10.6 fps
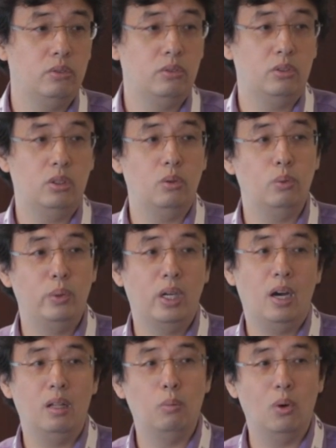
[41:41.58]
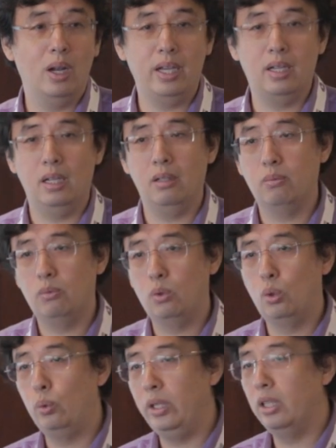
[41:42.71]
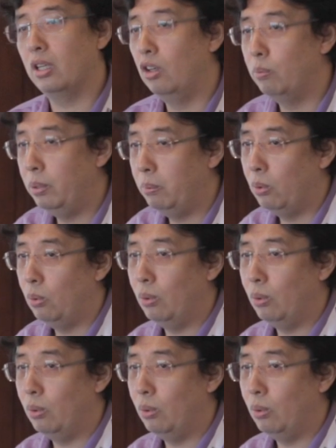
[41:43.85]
So we got more like 2 internal people,